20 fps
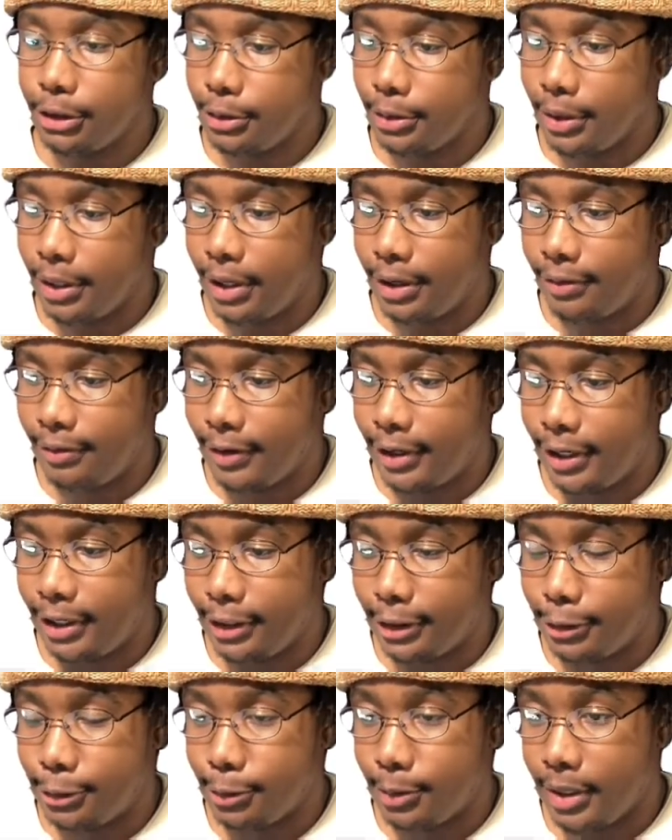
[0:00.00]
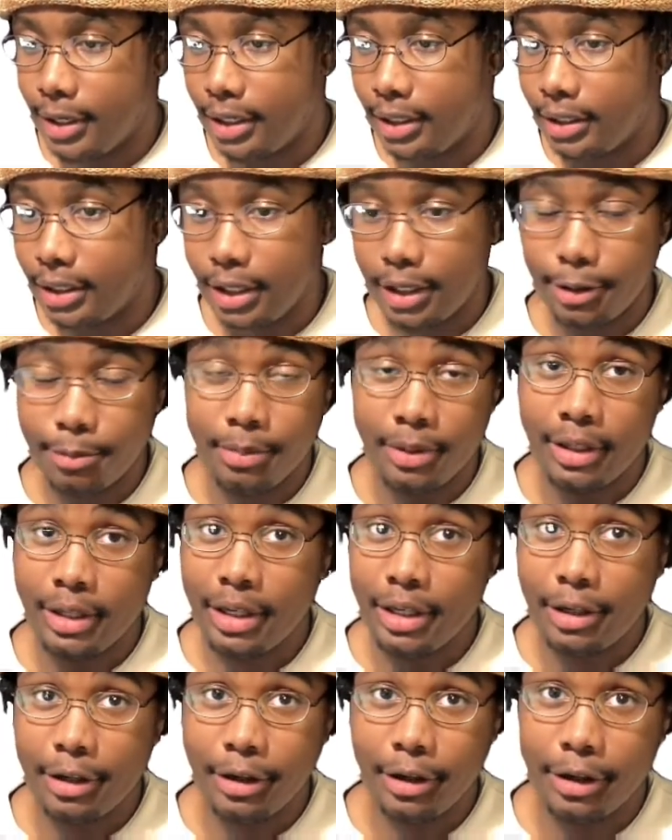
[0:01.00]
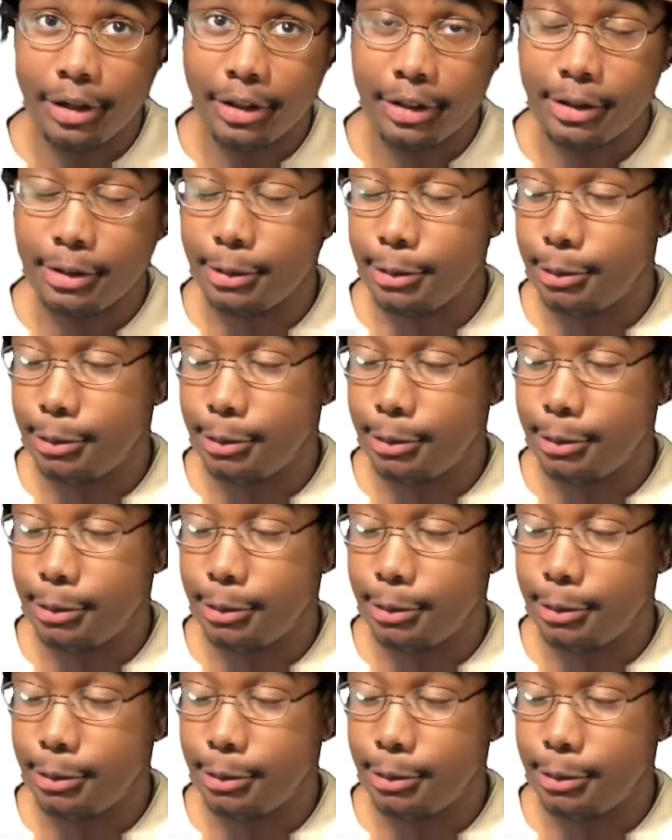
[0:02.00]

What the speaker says: their advantage, while a lot of beginner artists